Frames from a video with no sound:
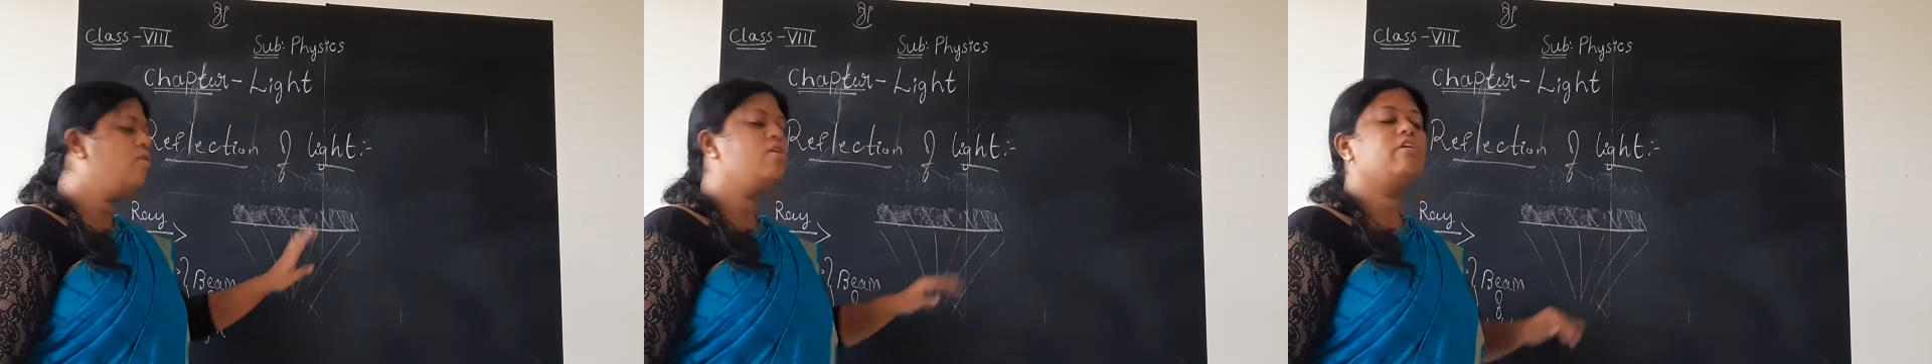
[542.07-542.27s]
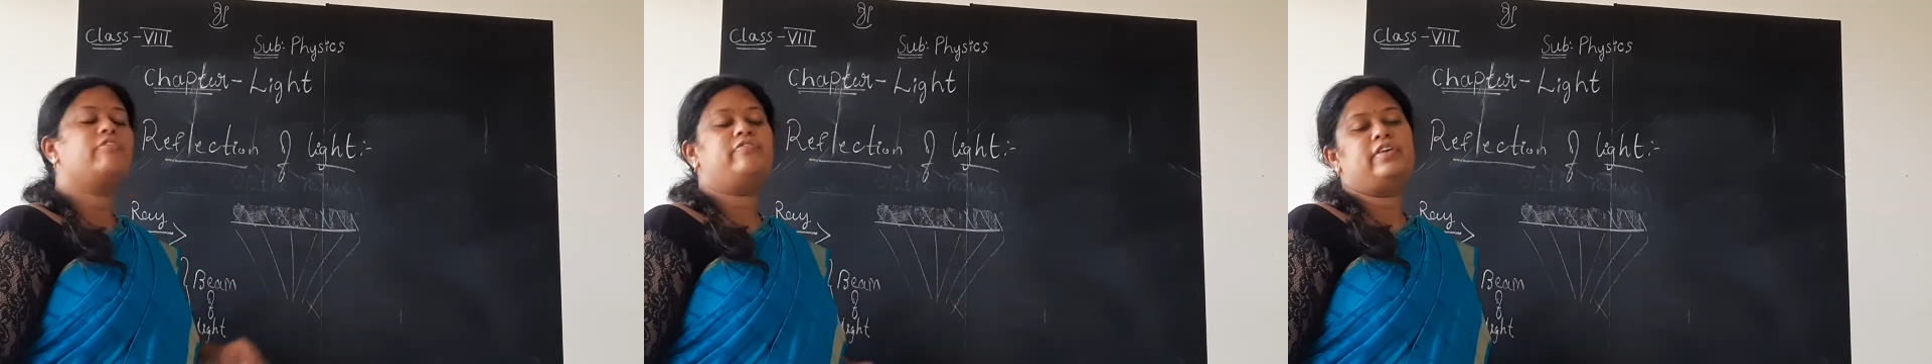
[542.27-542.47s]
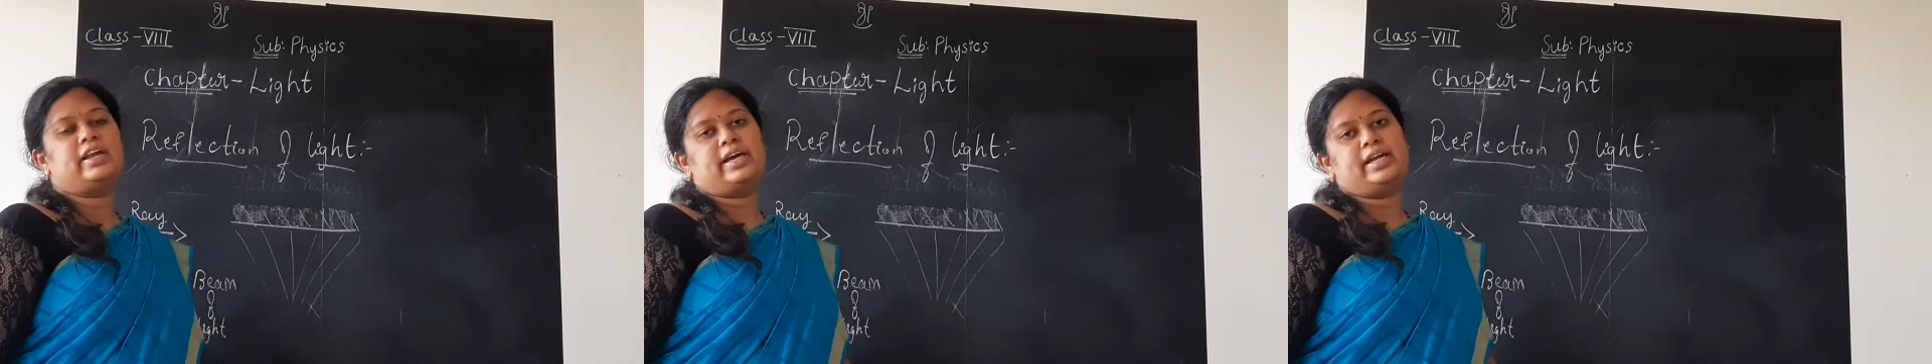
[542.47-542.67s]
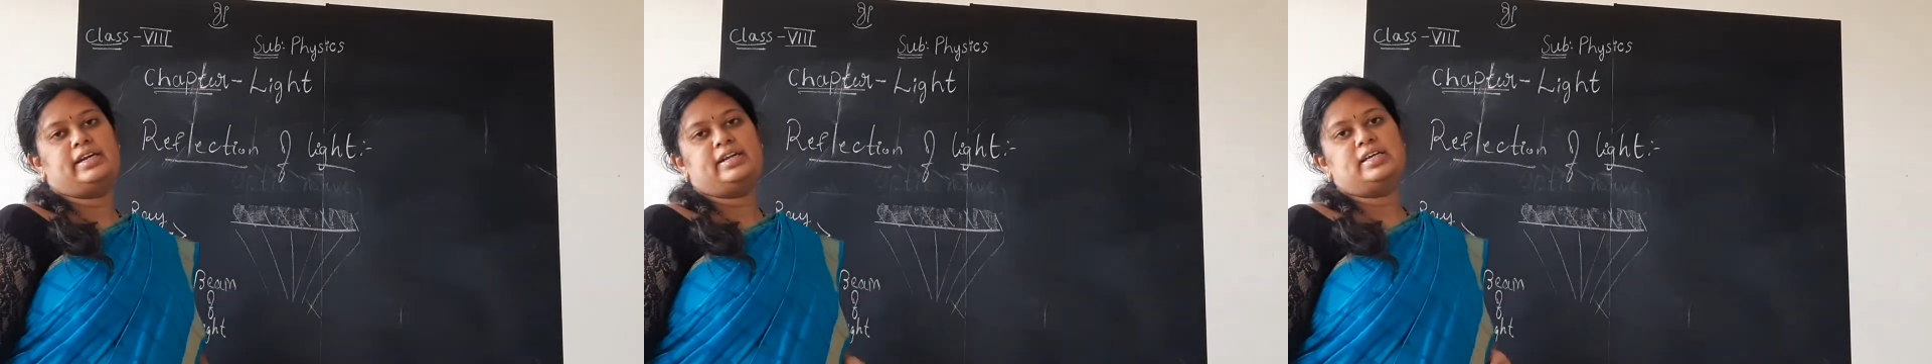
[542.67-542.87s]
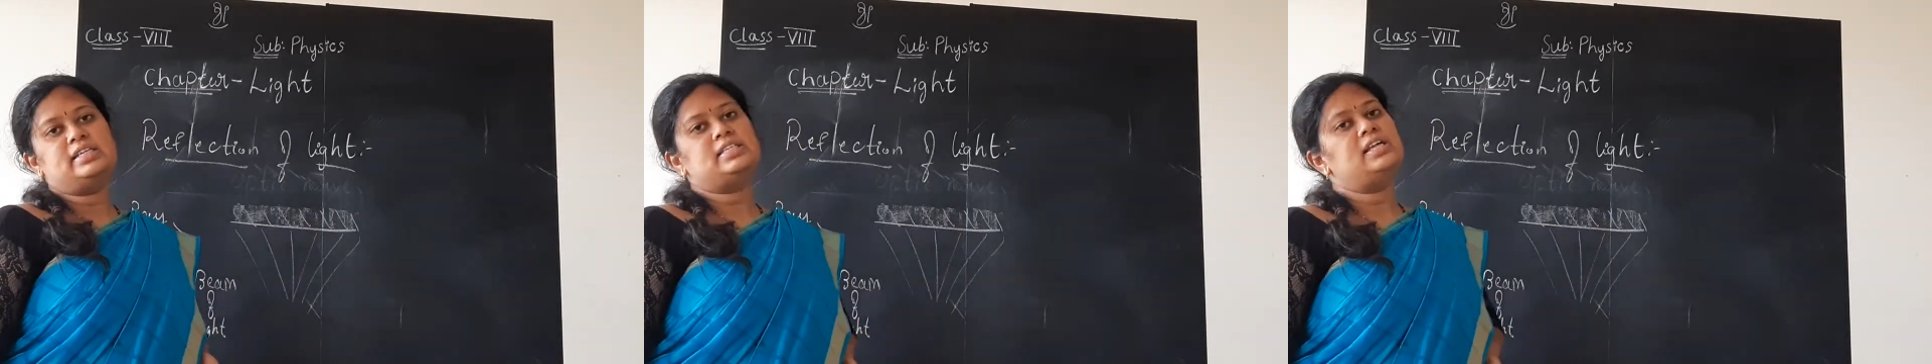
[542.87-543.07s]
of light
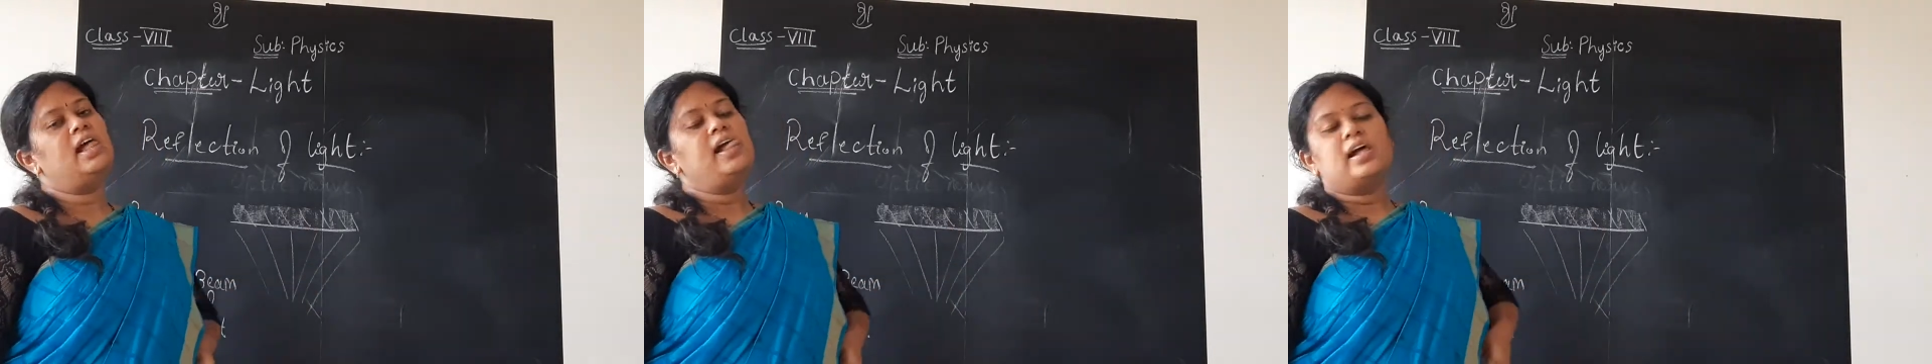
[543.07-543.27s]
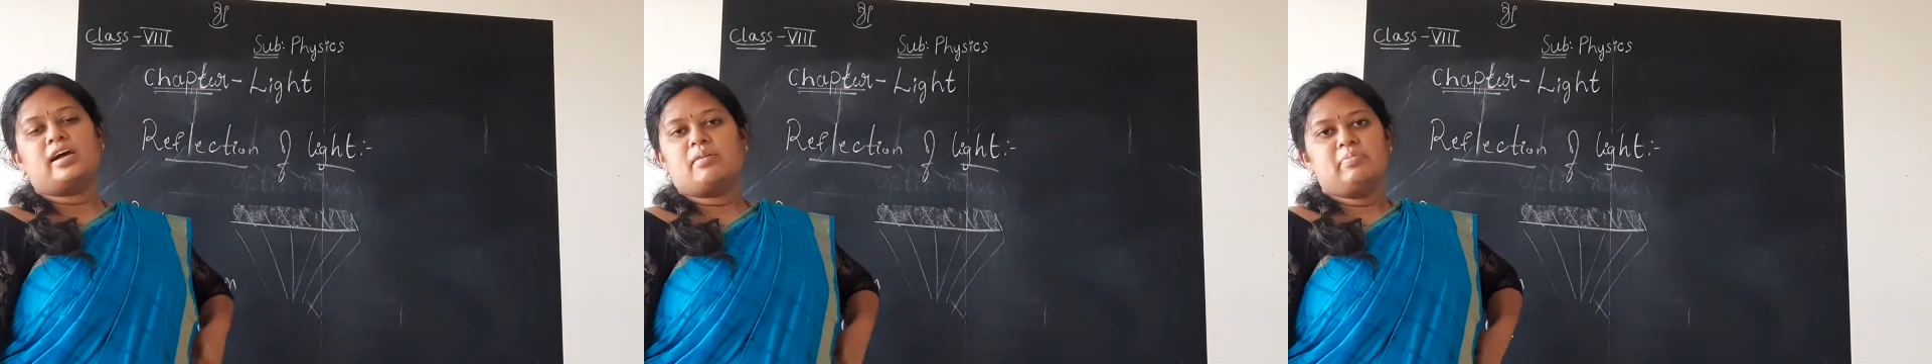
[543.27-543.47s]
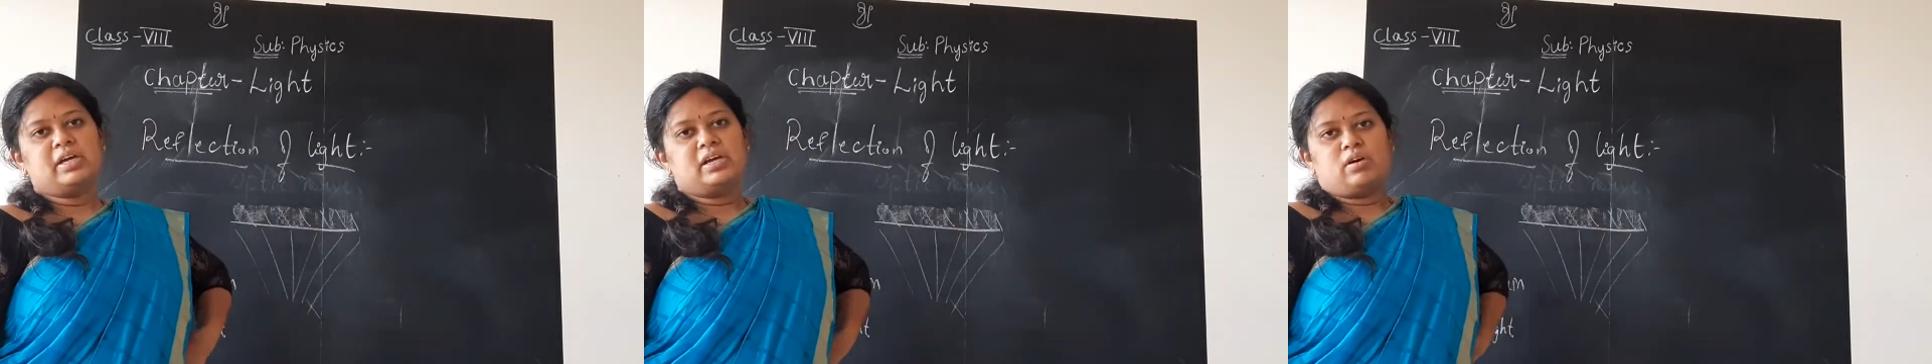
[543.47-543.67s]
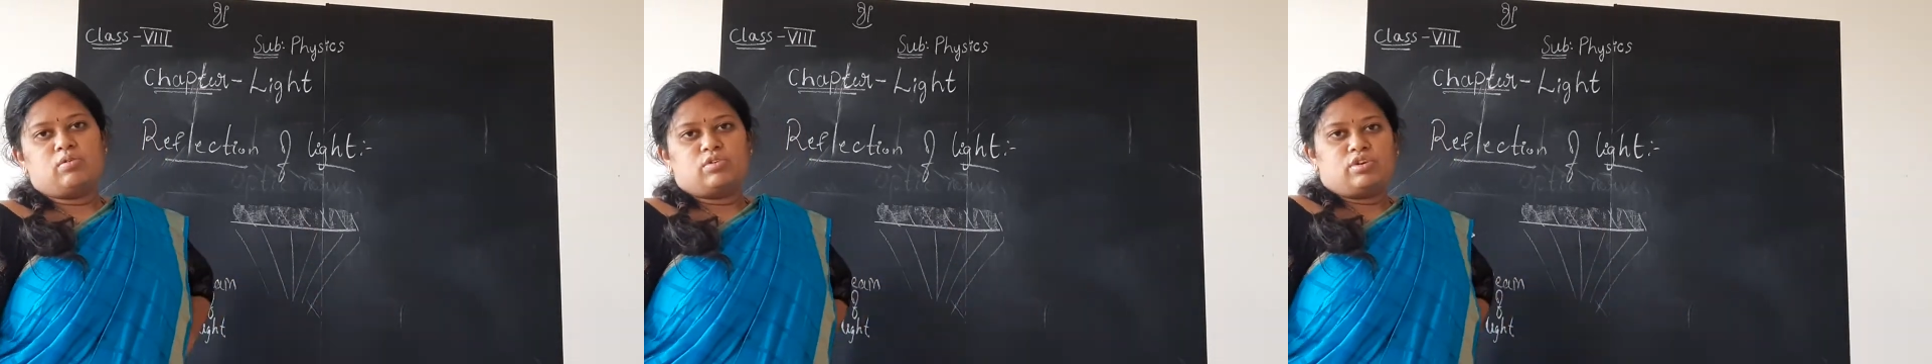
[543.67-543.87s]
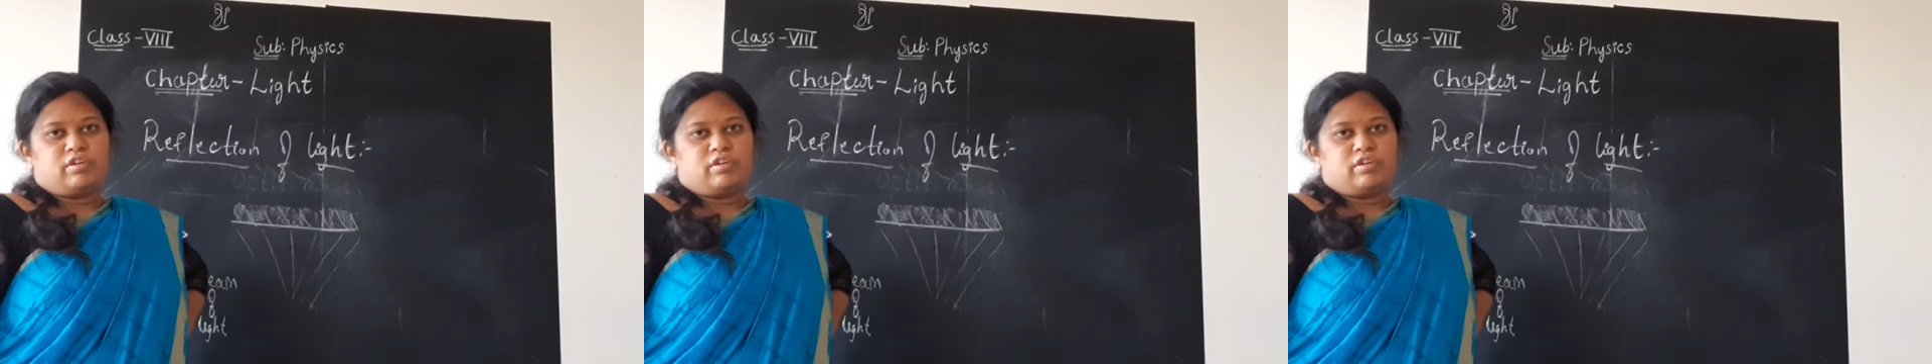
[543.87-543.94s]
is coming out